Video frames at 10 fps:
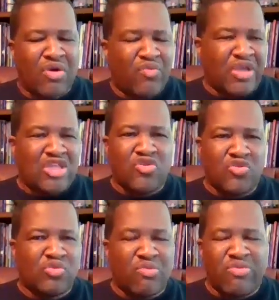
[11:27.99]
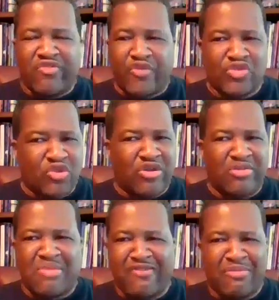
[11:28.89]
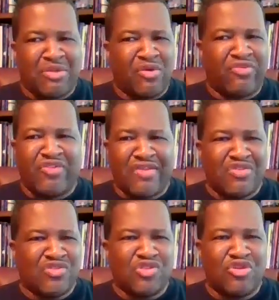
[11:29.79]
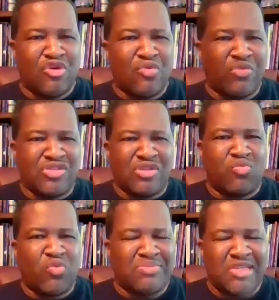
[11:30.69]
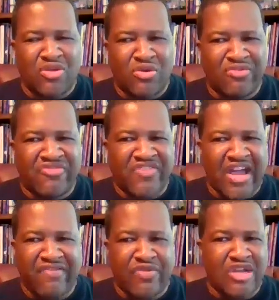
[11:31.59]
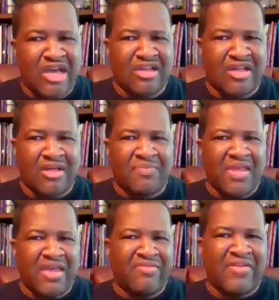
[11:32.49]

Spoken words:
What we used when we first started over 5 years ago was a website called Fiverr.com,